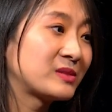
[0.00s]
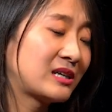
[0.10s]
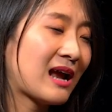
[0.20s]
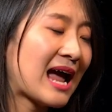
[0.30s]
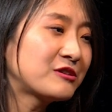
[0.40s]

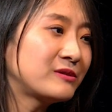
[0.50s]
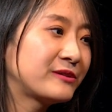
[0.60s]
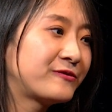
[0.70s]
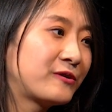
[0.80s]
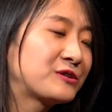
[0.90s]
There are
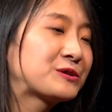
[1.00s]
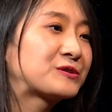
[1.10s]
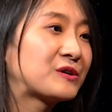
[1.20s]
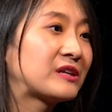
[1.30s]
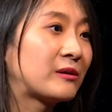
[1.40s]
actually four
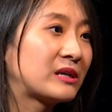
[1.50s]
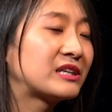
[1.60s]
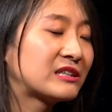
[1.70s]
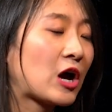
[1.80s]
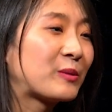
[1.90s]

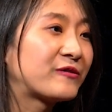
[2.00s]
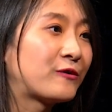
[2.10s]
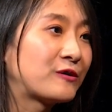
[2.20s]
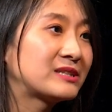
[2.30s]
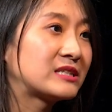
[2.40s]
socio-economic
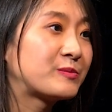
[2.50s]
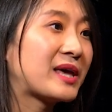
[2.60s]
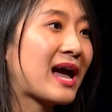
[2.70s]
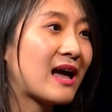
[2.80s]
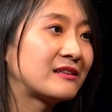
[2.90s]
forces
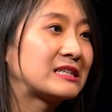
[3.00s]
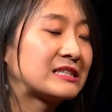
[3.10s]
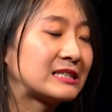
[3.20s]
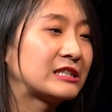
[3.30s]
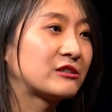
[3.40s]
behind
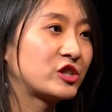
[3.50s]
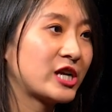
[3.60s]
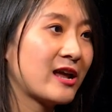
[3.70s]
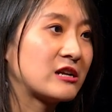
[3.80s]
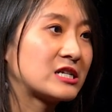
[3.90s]
this legal
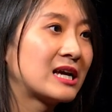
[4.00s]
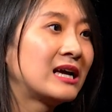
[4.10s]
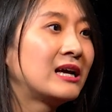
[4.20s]
change.